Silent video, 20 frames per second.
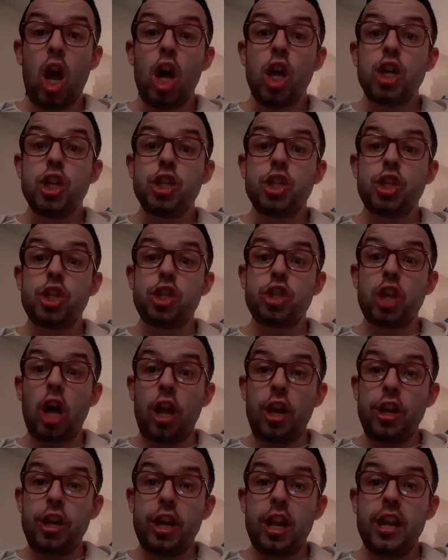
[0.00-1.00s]

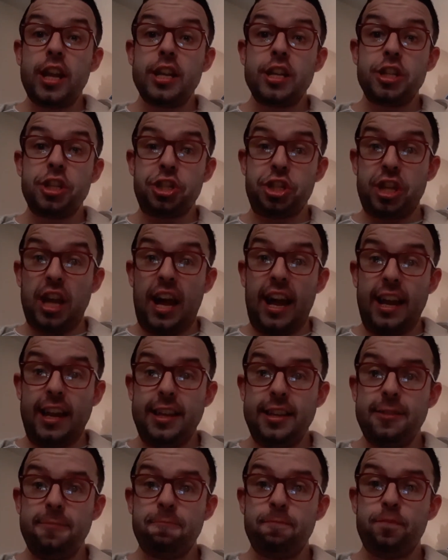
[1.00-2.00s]

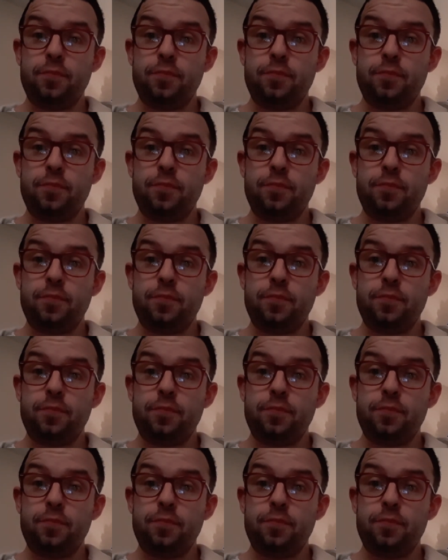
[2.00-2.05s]
sunshine.